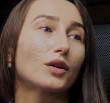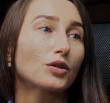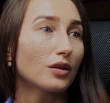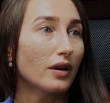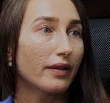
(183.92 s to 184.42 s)

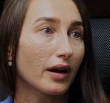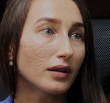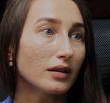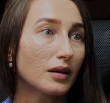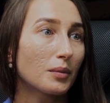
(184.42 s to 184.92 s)
Not only
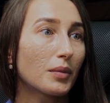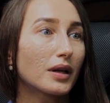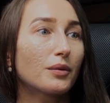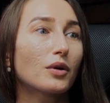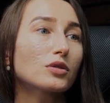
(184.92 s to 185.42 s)
that,
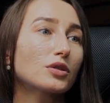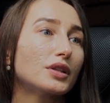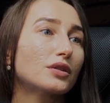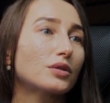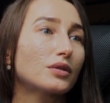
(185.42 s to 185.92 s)
but we also
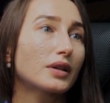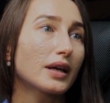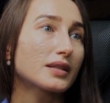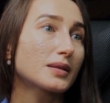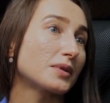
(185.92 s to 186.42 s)
need to
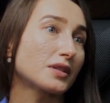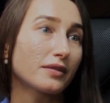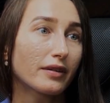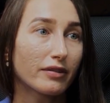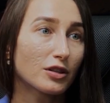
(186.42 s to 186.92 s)
test
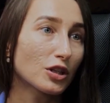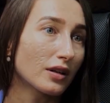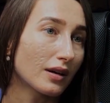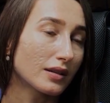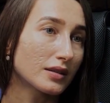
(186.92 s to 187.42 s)
specific
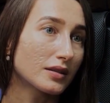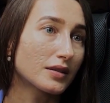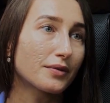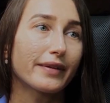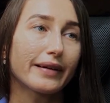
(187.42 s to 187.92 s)

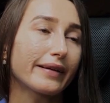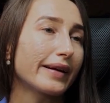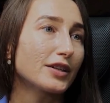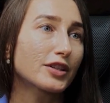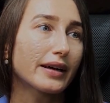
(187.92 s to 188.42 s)
functionalities,
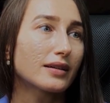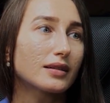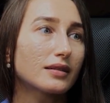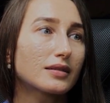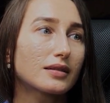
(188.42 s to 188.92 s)
their edge
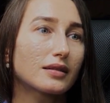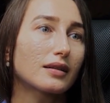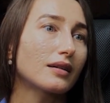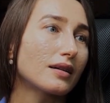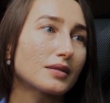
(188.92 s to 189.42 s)

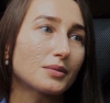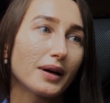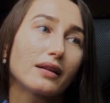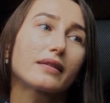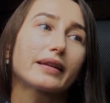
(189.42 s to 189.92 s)
cases, as
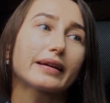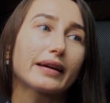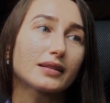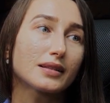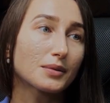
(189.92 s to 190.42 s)
well as the
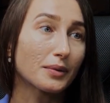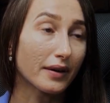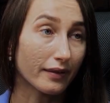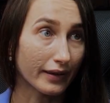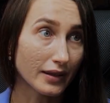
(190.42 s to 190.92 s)
cases
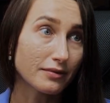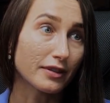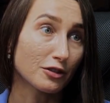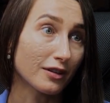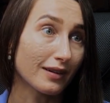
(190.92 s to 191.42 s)
where these
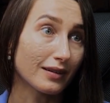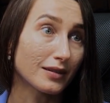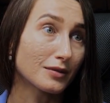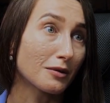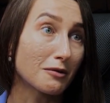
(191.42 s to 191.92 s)

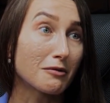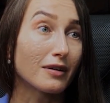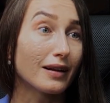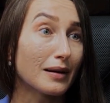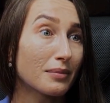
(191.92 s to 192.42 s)
functionalities
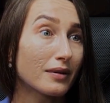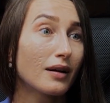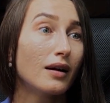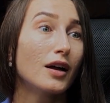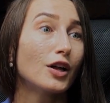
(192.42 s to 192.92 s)
overlap.
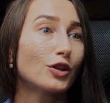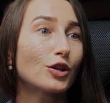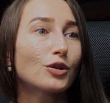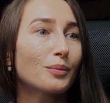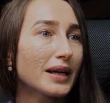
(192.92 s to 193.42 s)

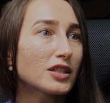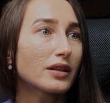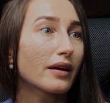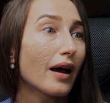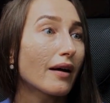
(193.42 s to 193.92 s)
Not to
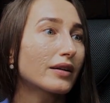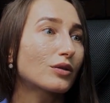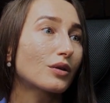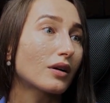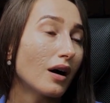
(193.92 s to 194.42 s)
mention
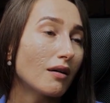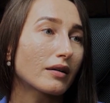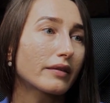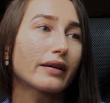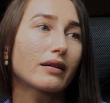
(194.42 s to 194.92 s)
having to
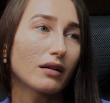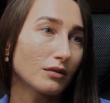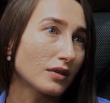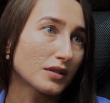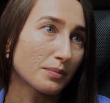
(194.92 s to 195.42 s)
cover the
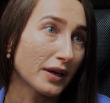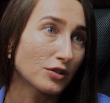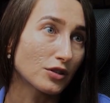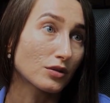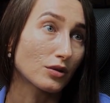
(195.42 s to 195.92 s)
countless
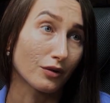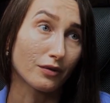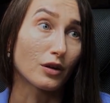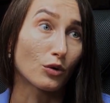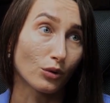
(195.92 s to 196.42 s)
pages
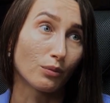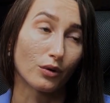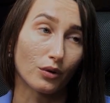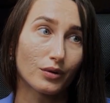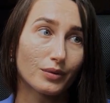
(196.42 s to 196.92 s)
of the
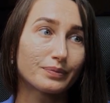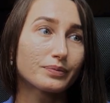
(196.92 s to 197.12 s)
rulebook.